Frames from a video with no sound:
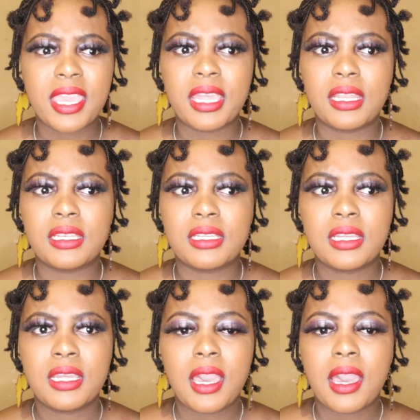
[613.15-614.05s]
and
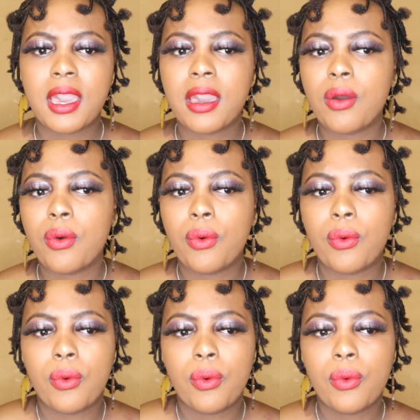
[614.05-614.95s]

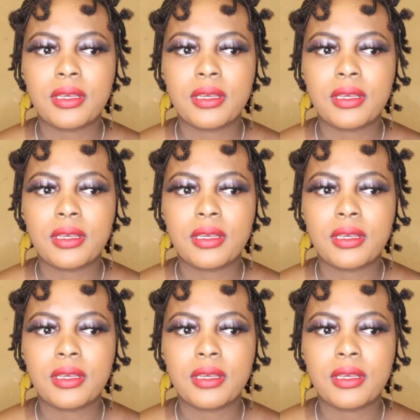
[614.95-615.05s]
how